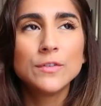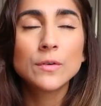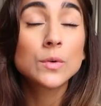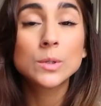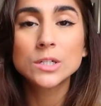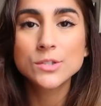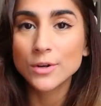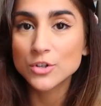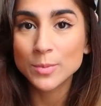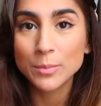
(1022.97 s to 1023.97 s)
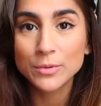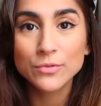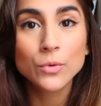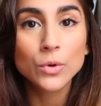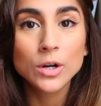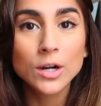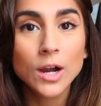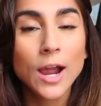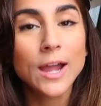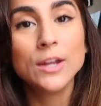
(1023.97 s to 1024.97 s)
you've ever wore a scrunch butt
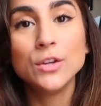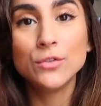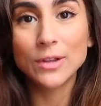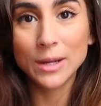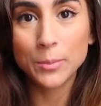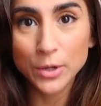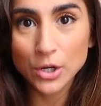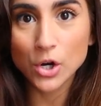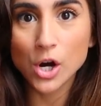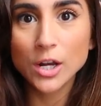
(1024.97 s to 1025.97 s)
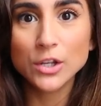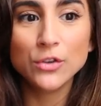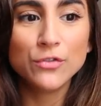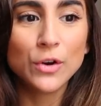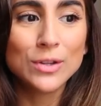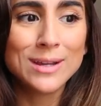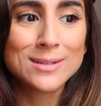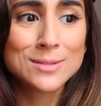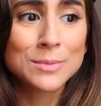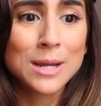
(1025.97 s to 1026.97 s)
before and you've like put it on and you felt
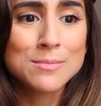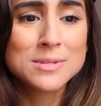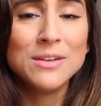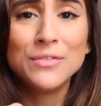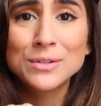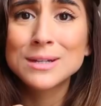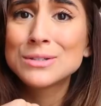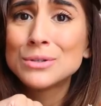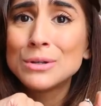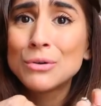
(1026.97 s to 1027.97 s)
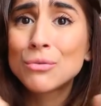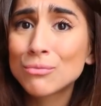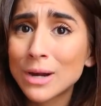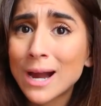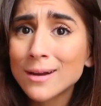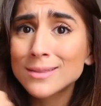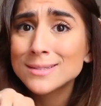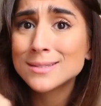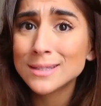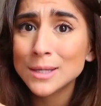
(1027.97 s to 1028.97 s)
like sometimes it feels like it's gonna crack the
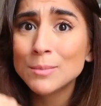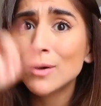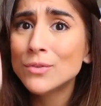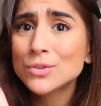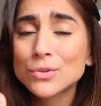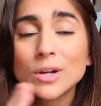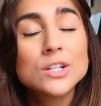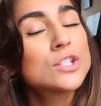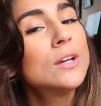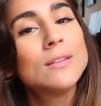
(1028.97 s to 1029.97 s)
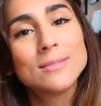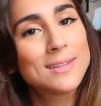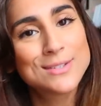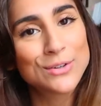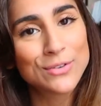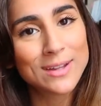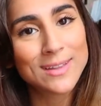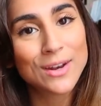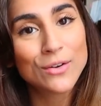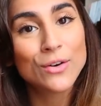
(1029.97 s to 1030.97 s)
seam of the scrunch, these don't feel like
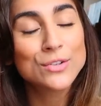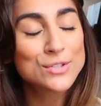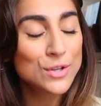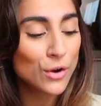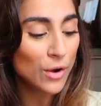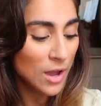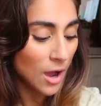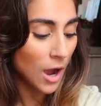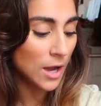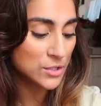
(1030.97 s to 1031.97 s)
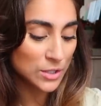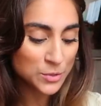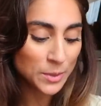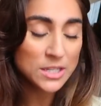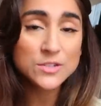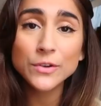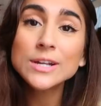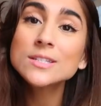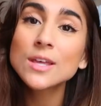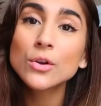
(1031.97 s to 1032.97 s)
that at all. So uh, scrunch butt is
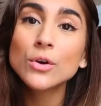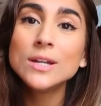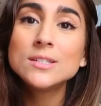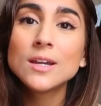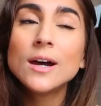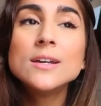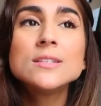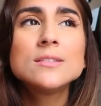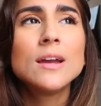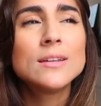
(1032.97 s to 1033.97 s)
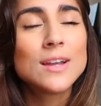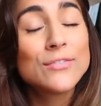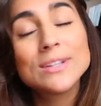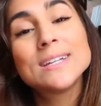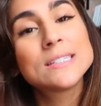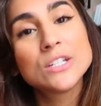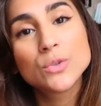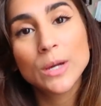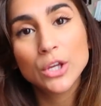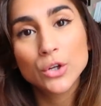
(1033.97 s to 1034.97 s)
very subtle. It does definitely
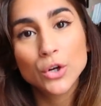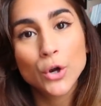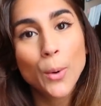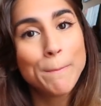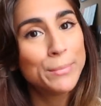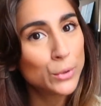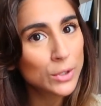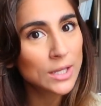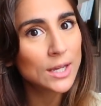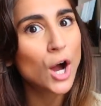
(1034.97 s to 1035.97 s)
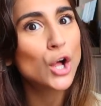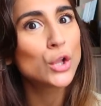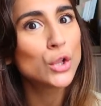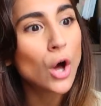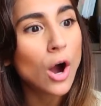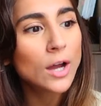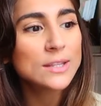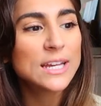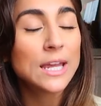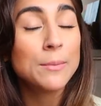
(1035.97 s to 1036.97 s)
accentuate your booty a lot.
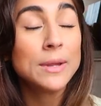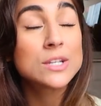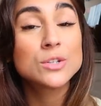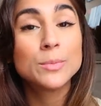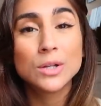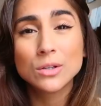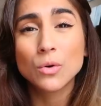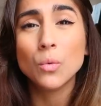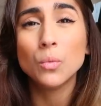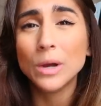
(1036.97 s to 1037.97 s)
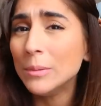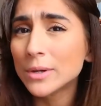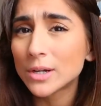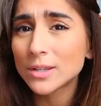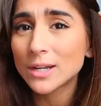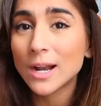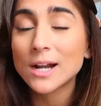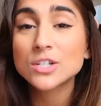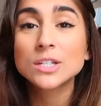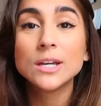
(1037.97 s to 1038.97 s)
Like it makes your butt look way bigger than it
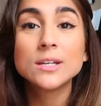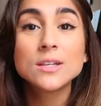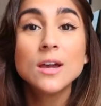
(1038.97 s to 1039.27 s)
actually is.